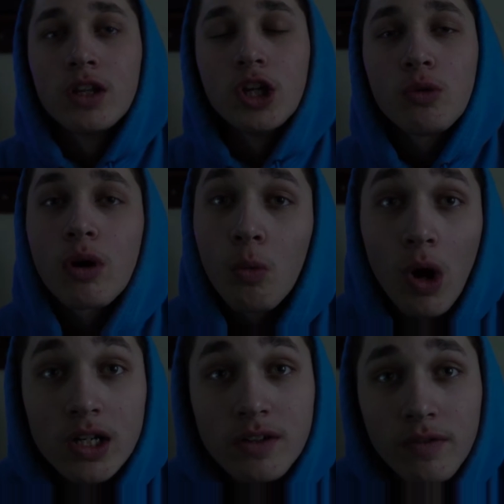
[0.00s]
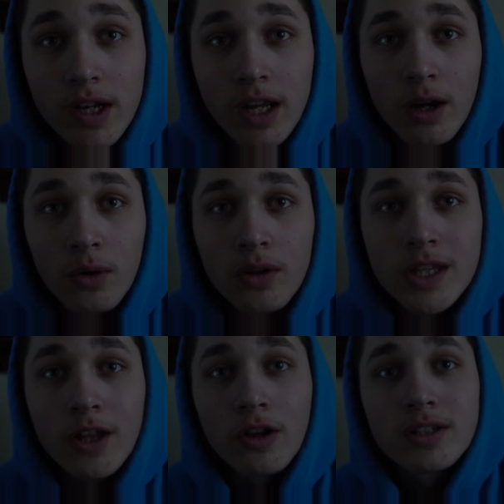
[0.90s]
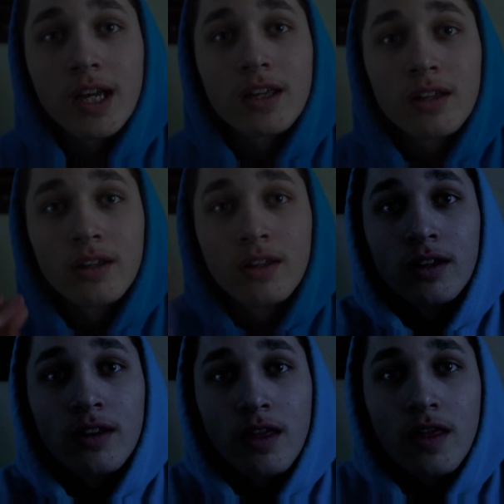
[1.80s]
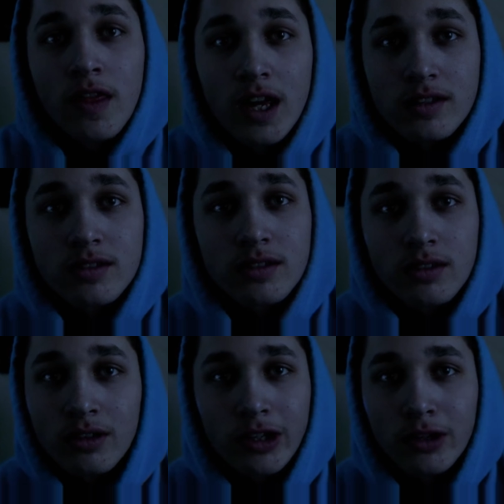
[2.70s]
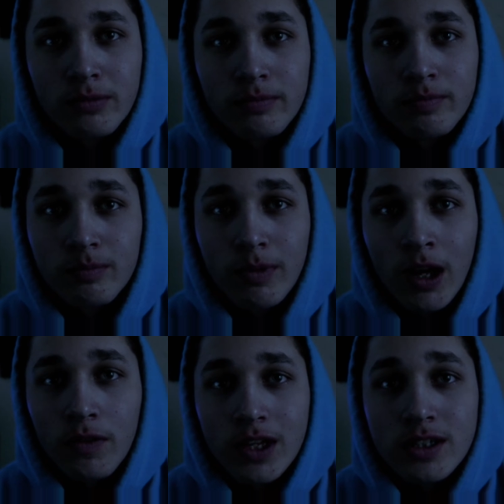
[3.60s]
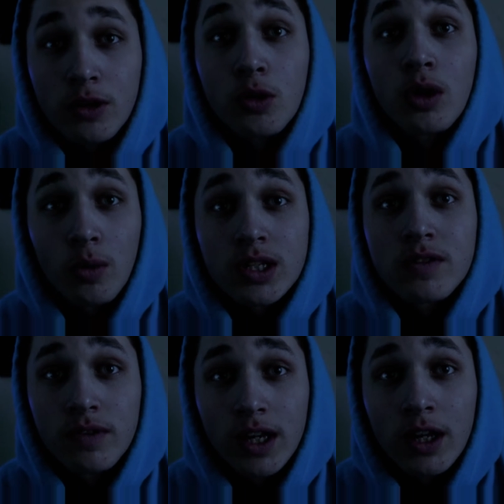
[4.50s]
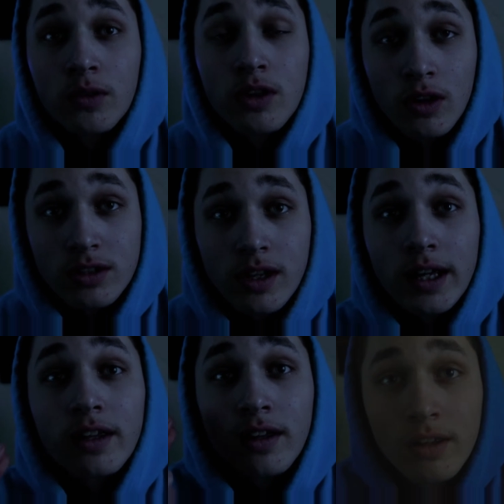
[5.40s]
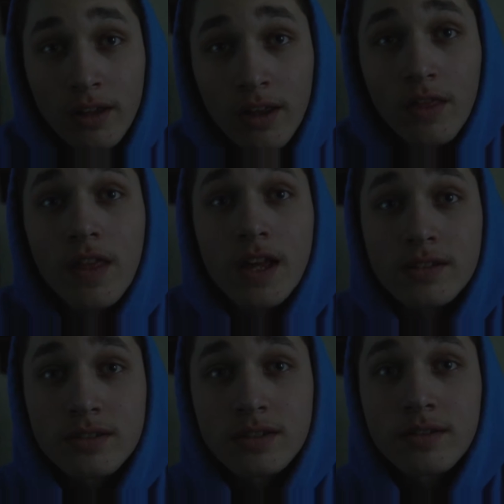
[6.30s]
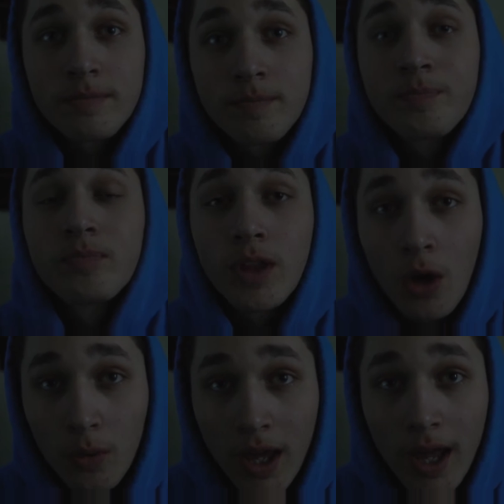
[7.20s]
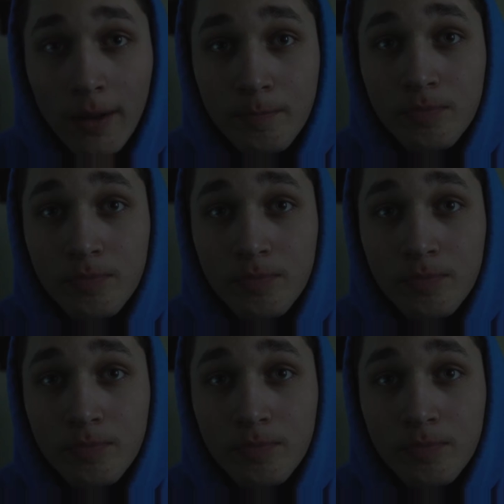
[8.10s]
You don't want to watch a video that looks like this, do you? I don't think so. You want to watch a video that looks like this. Okay.